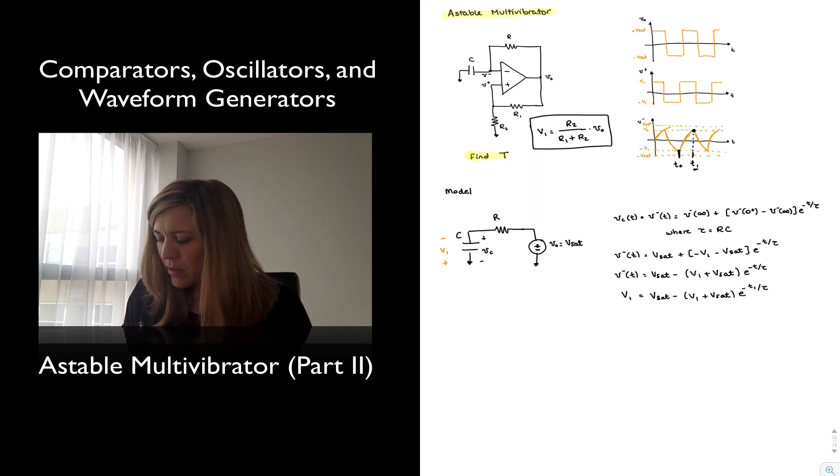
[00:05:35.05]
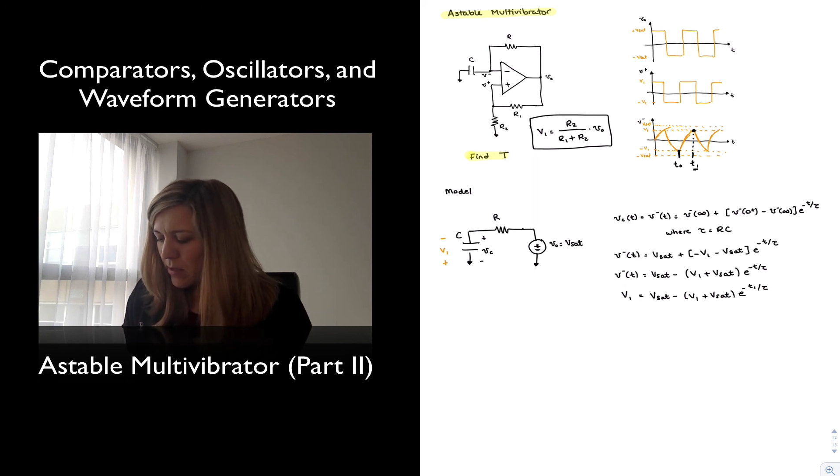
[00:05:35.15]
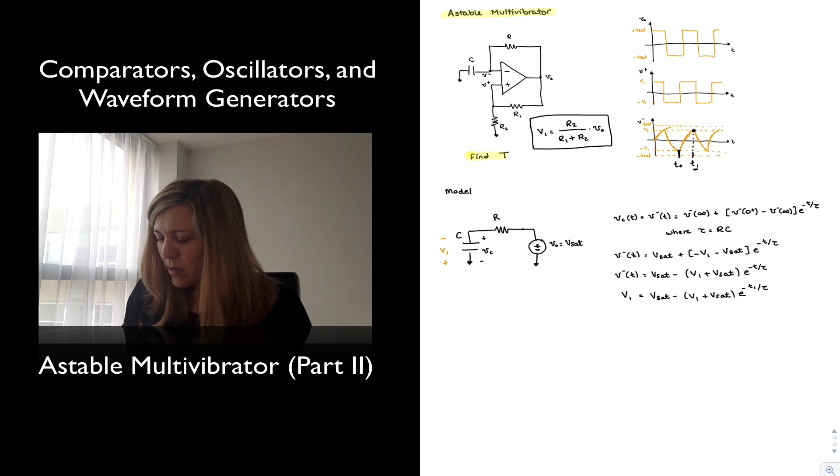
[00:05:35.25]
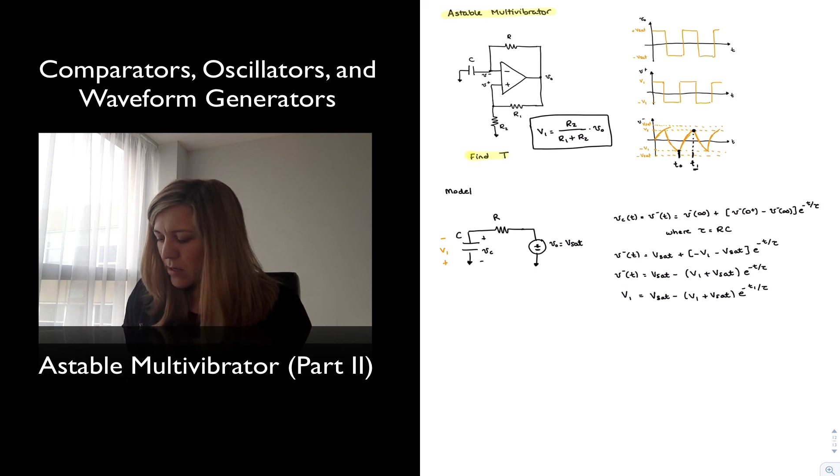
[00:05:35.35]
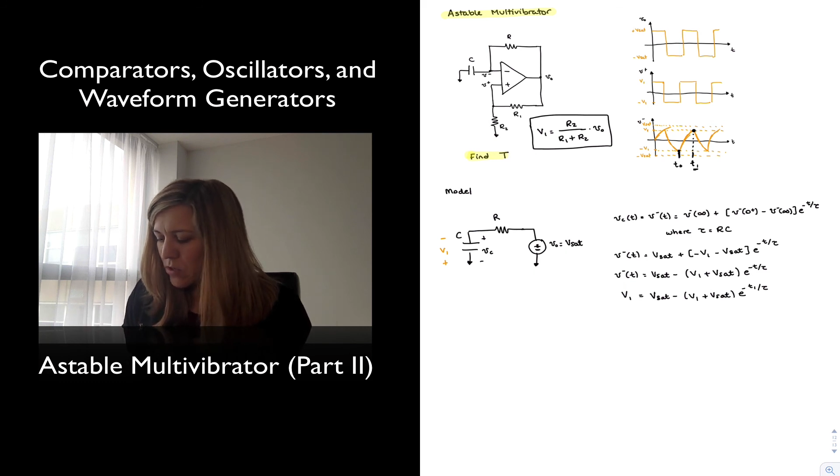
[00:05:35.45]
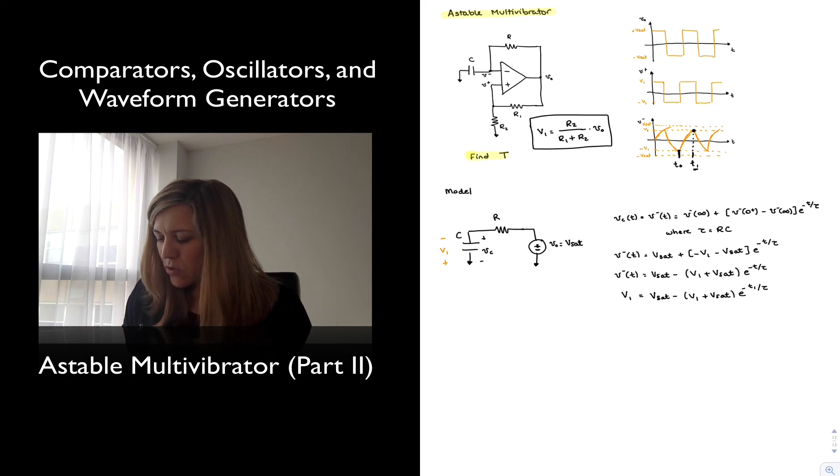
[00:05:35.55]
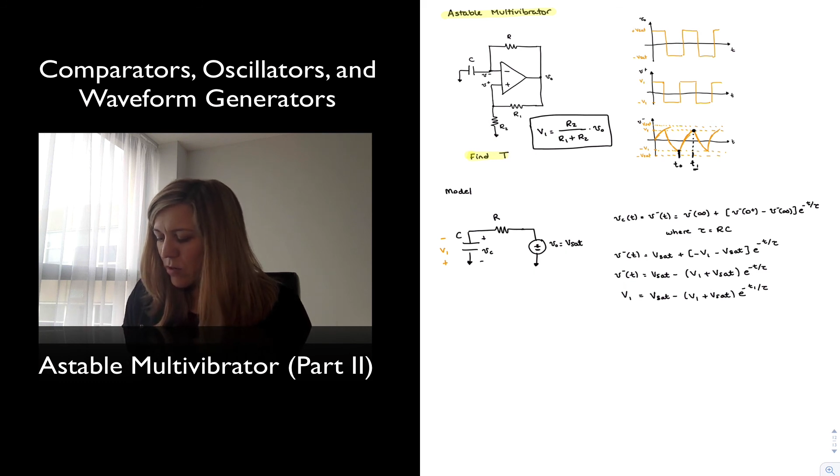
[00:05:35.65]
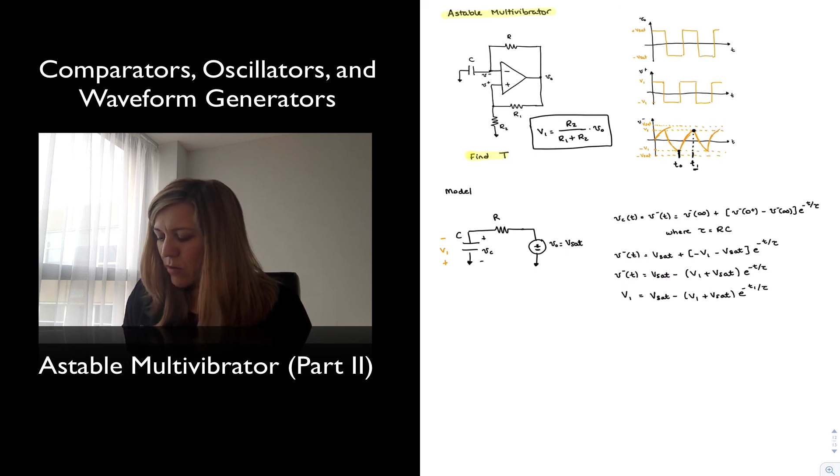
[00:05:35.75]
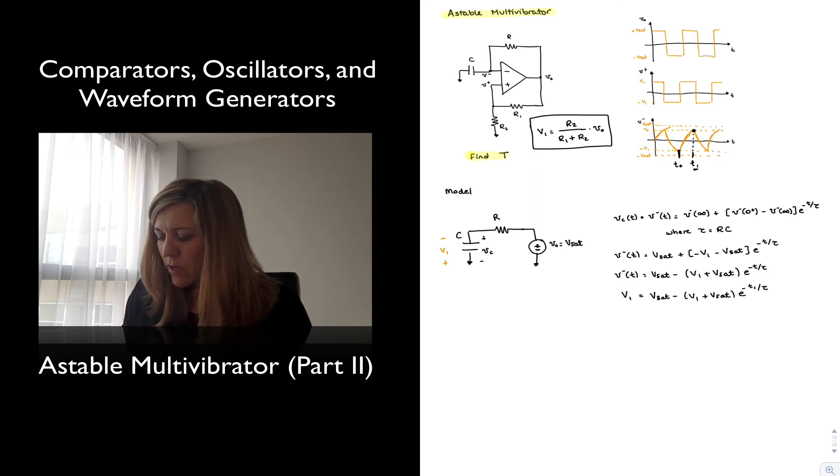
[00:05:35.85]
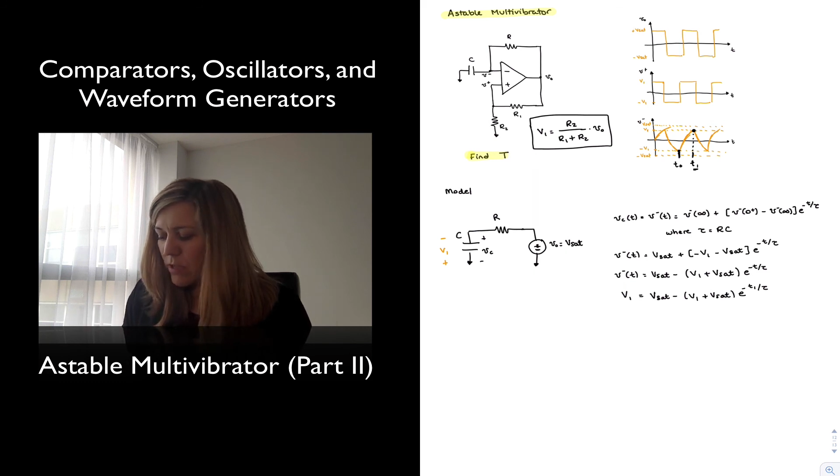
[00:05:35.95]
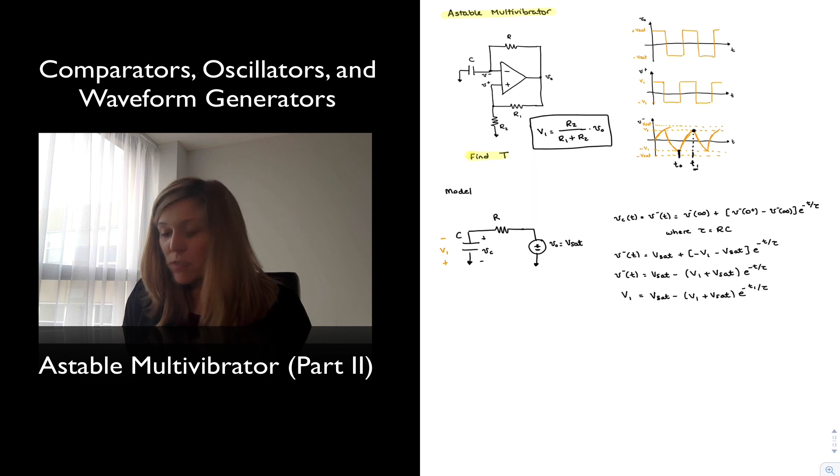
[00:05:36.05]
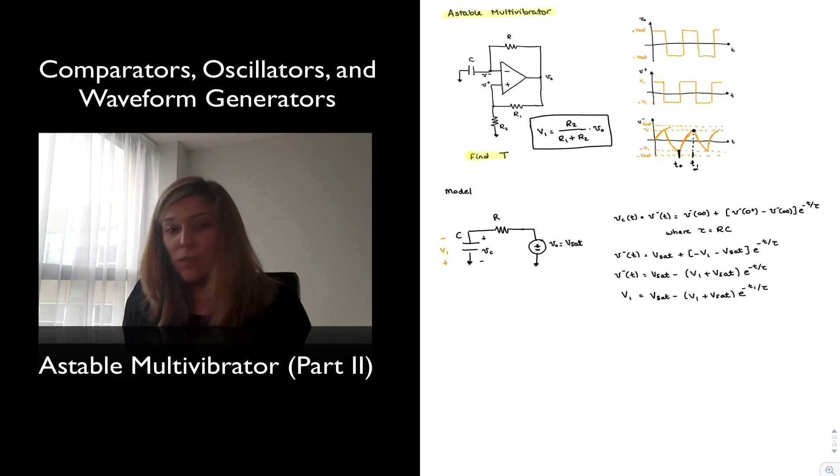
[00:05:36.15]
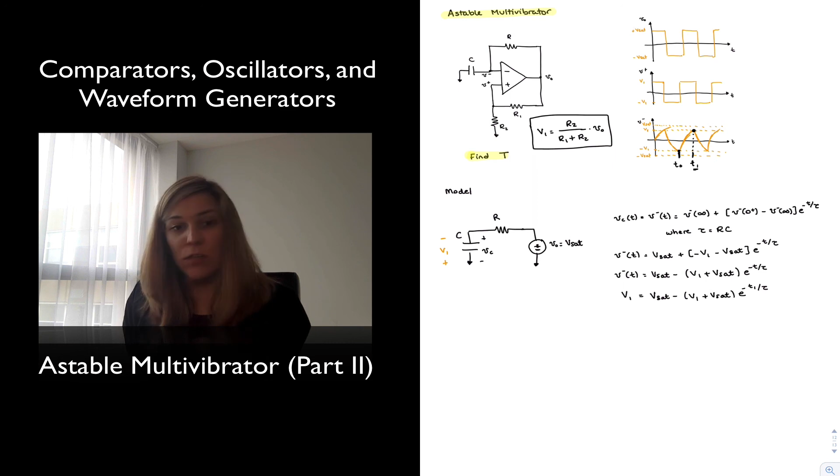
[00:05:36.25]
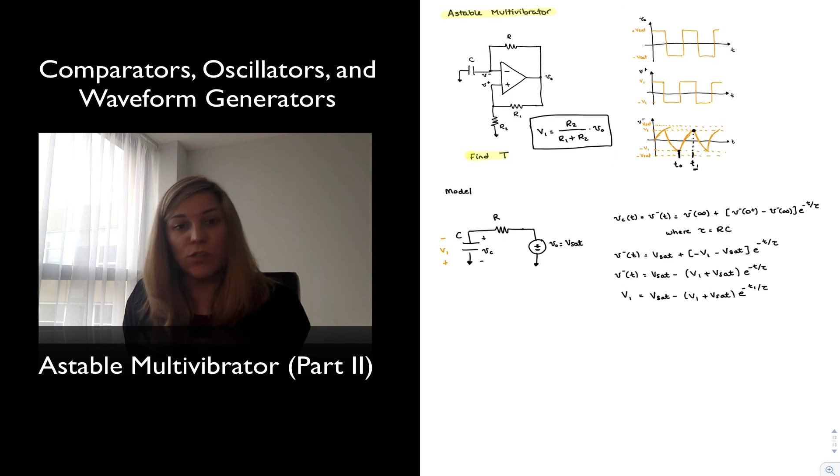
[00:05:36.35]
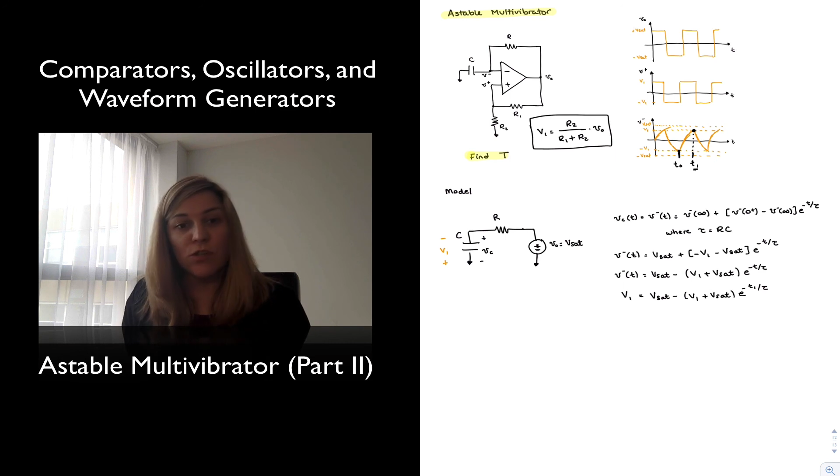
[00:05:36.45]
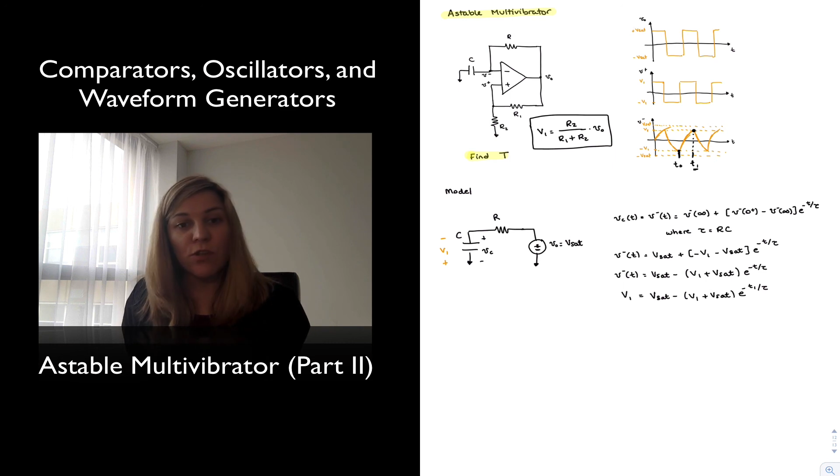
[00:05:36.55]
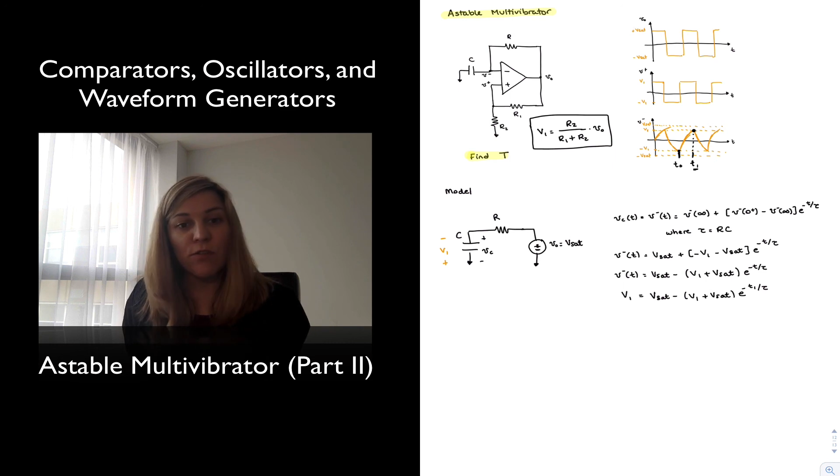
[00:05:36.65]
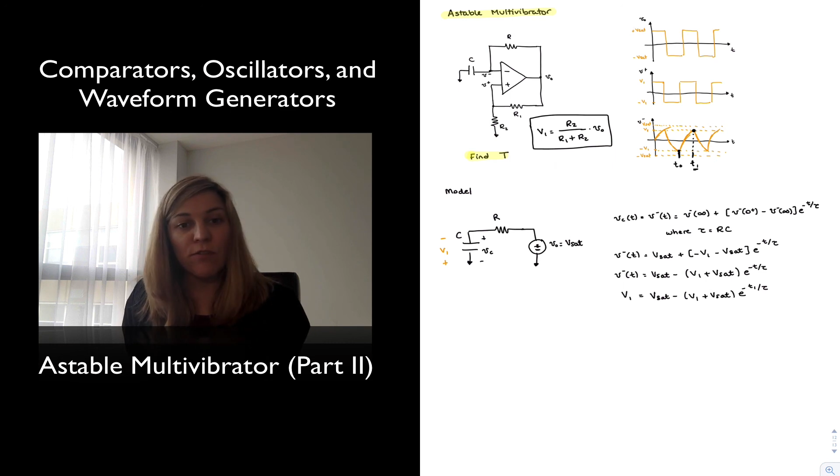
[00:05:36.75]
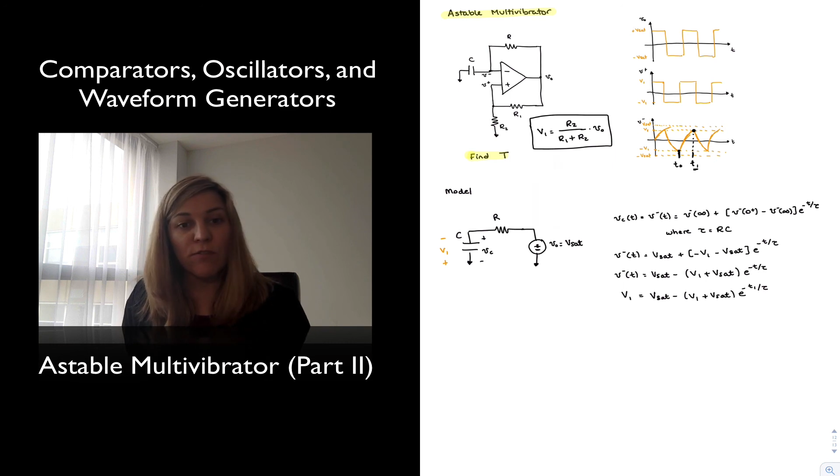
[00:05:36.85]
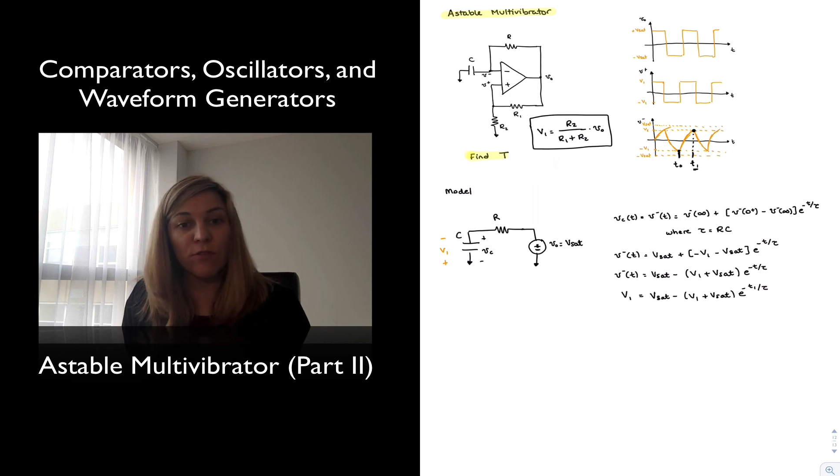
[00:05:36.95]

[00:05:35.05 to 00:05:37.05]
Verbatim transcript: Uh, so now I can start solving